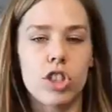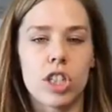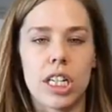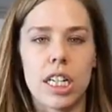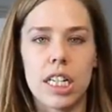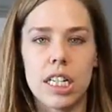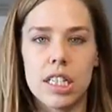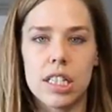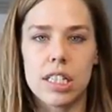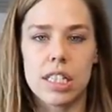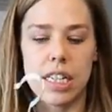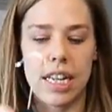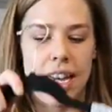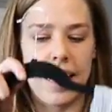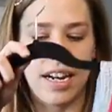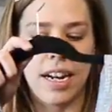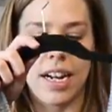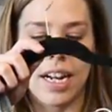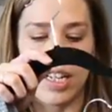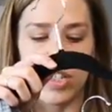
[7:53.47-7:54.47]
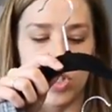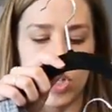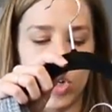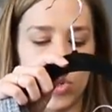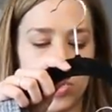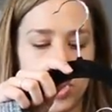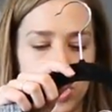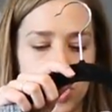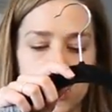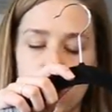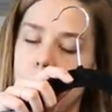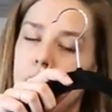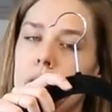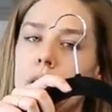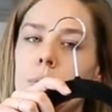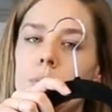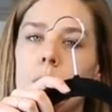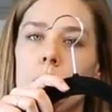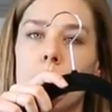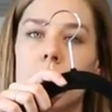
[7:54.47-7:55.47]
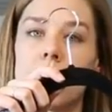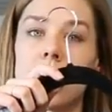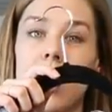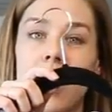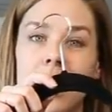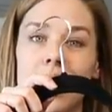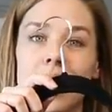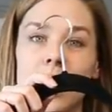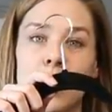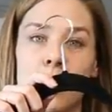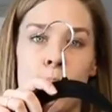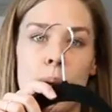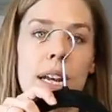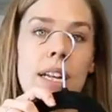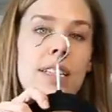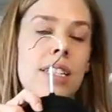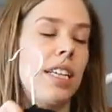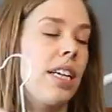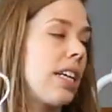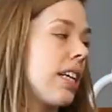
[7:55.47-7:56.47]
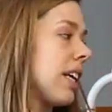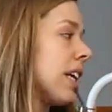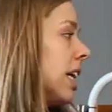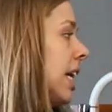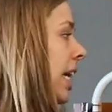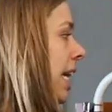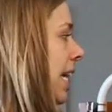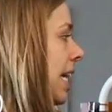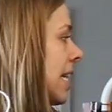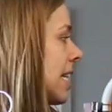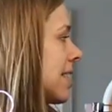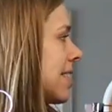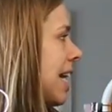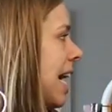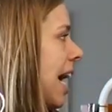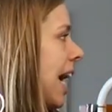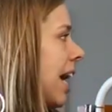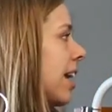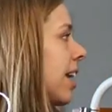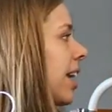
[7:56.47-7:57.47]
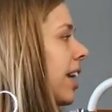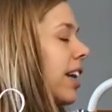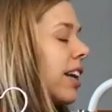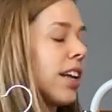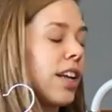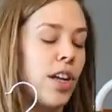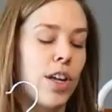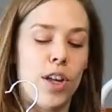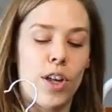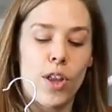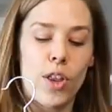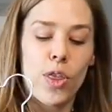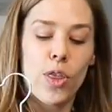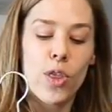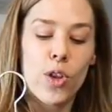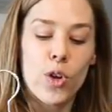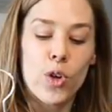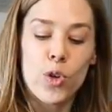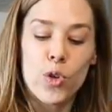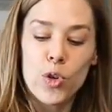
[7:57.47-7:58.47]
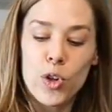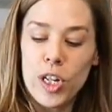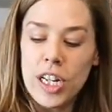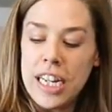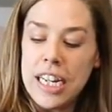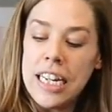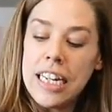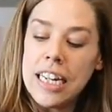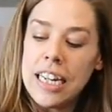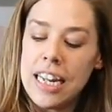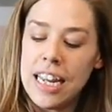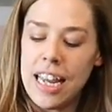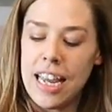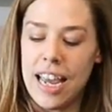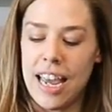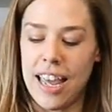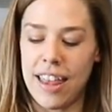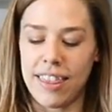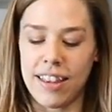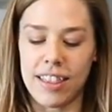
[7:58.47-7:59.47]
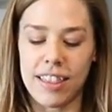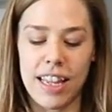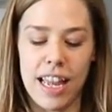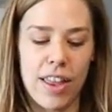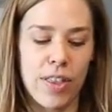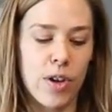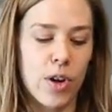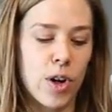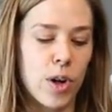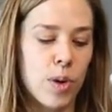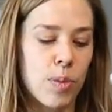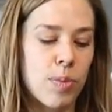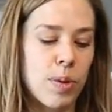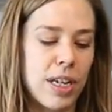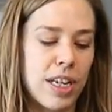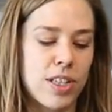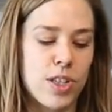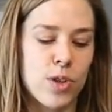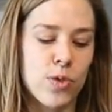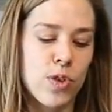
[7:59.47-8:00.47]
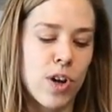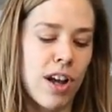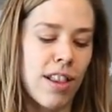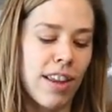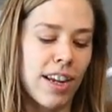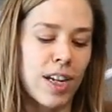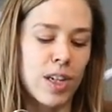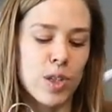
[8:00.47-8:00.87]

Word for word: jeans and a nice cozy sweater, but what's unexpected is adding the green and the leather because you've got